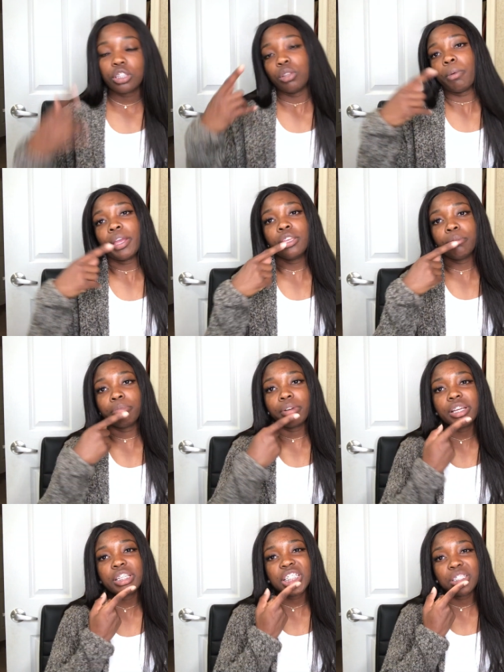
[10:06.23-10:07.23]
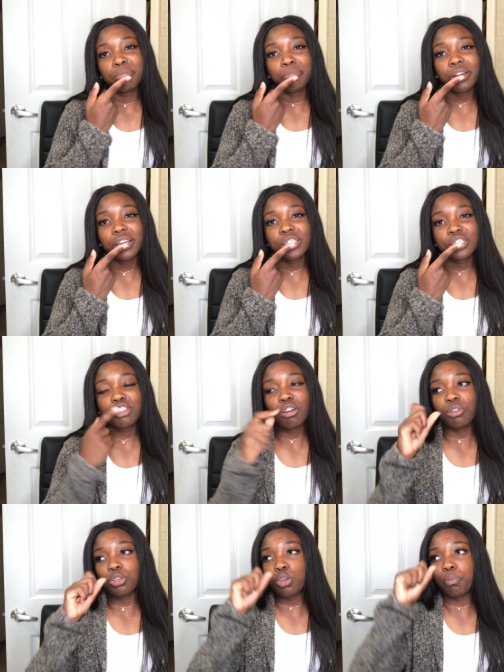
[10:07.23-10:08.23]
The way you brush, you brush, you
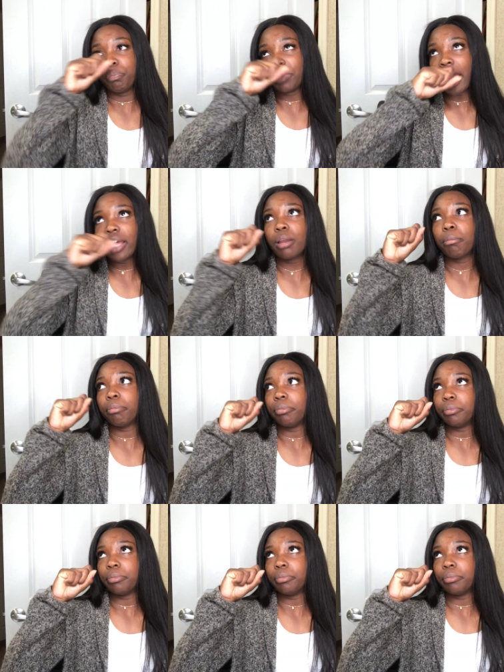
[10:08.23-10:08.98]
don't, you kind of,